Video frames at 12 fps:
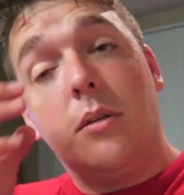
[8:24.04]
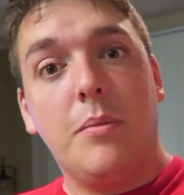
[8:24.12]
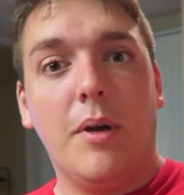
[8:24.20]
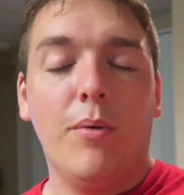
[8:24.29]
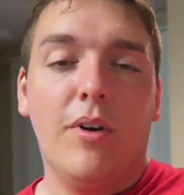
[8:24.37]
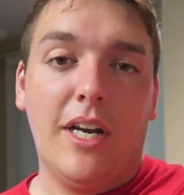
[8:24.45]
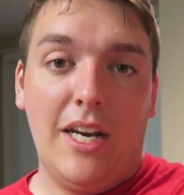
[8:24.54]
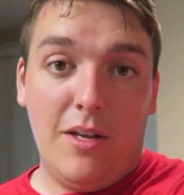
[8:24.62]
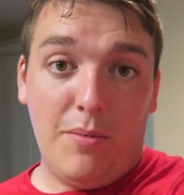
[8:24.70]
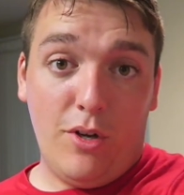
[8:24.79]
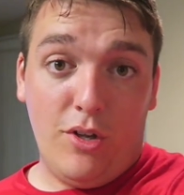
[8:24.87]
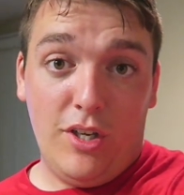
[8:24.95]
But we were getting
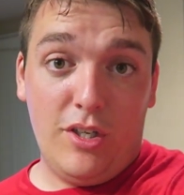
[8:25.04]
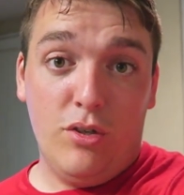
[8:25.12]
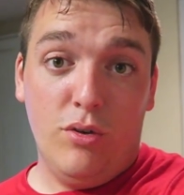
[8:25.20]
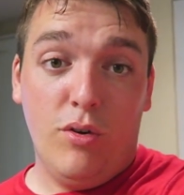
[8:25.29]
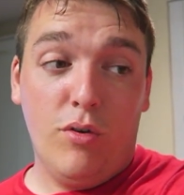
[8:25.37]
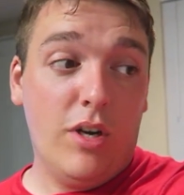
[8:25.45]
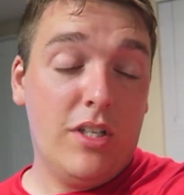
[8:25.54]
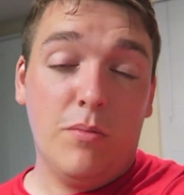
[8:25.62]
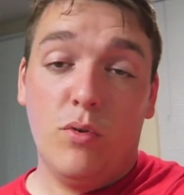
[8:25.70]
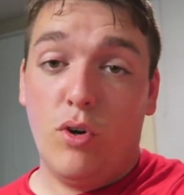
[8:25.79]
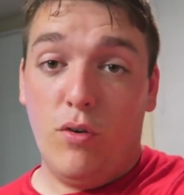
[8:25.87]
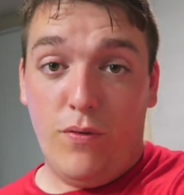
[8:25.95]
up early to go get
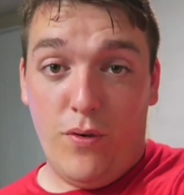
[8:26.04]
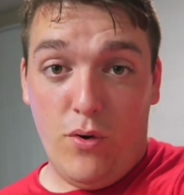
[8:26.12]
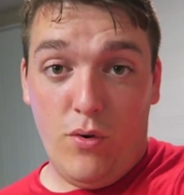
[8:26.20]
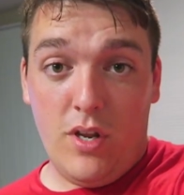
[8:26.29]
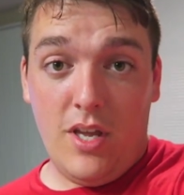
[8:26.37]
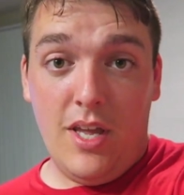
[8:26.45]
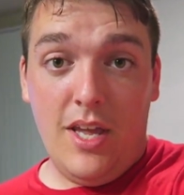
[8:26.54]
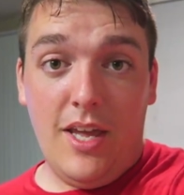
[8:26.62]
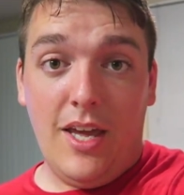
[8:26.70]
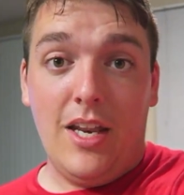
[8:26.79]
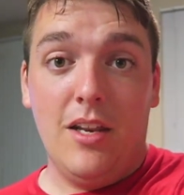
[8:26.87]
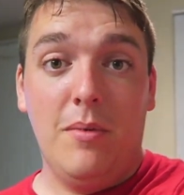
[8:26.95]
some good food
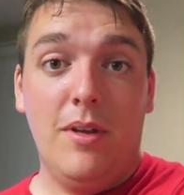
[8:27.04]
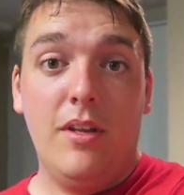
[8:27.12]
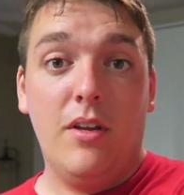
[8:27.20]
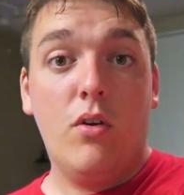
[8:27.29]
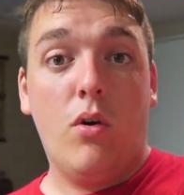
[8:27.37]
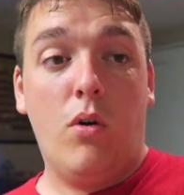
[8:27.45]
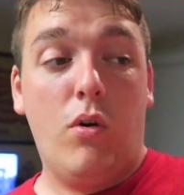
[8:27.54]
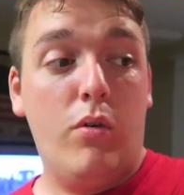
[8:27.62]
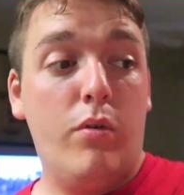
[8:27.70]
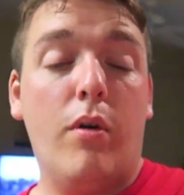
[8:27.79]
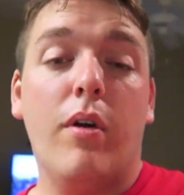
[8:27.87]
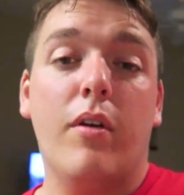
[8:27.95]
and to meet
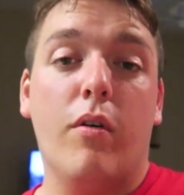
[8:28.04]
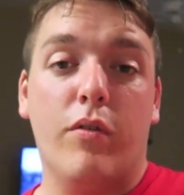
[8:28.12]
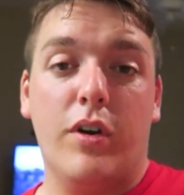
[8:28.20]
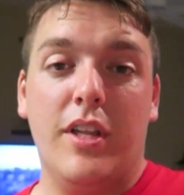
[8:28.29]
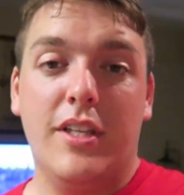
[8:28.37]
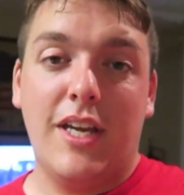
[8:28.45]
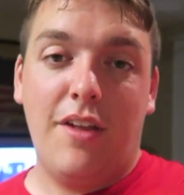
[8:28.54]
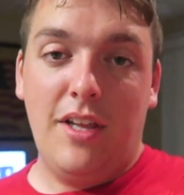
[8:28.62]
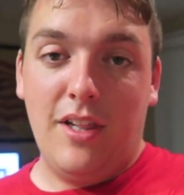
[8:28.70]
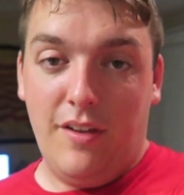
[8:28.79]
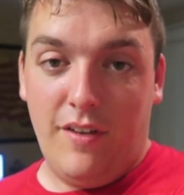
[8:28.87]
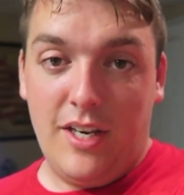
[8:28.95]
Cole over in the town they
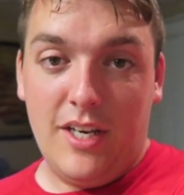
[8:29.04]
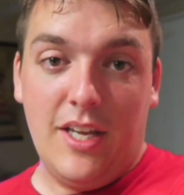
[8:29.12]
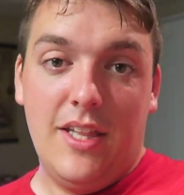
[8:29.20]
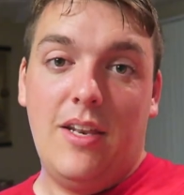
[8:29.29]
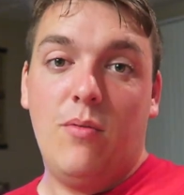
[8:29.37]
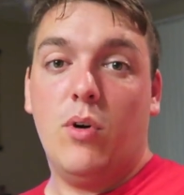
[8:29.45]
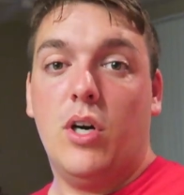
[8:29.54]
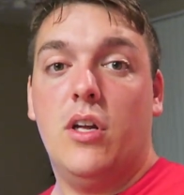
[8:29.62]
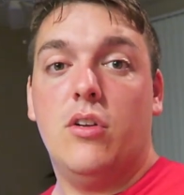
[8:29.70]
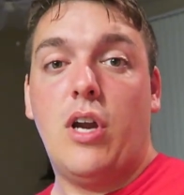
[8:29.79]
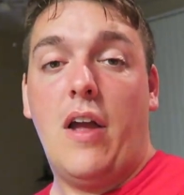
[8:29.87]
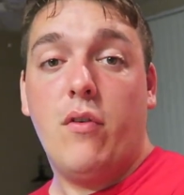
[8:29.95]
live in, and then we're
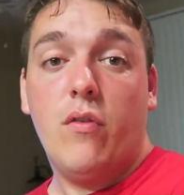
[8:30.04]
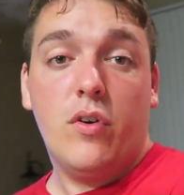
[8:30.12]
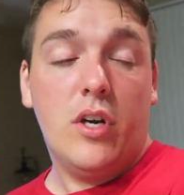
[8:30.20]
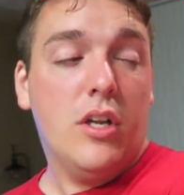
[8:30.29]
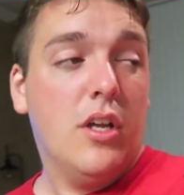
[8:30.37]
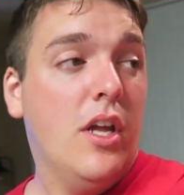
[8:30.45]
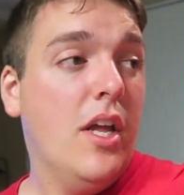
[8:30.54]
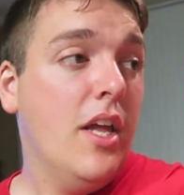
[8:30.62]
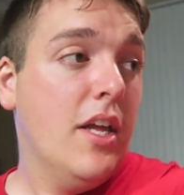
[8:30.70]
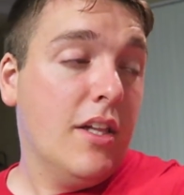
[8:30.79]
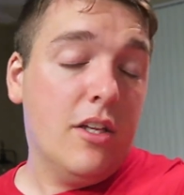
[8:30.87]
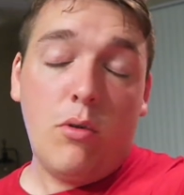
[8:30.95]
gonna drive over to
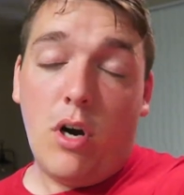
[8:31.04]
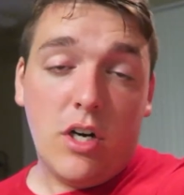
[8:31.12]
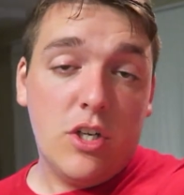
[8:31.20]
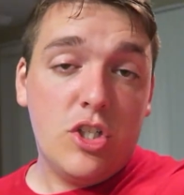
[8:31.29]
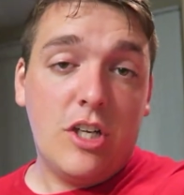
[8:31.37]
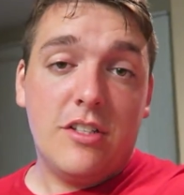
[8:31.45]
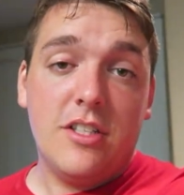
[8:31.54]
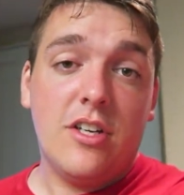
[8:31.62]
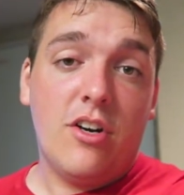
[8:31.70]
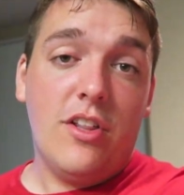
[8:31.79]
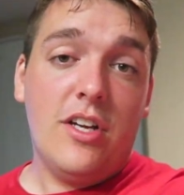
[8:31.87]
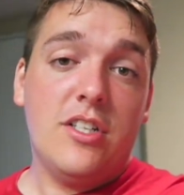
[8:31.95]
Clearwater because Chelsea's
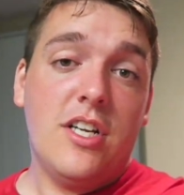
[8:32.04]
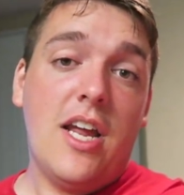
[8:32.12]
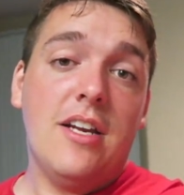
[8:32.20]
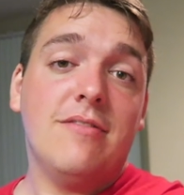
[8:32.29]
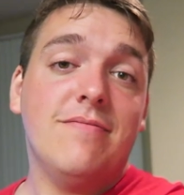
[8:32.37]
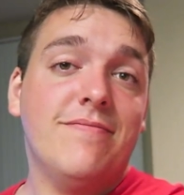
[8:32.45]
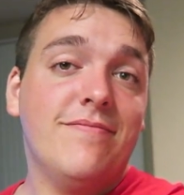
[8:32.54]
already there tonight.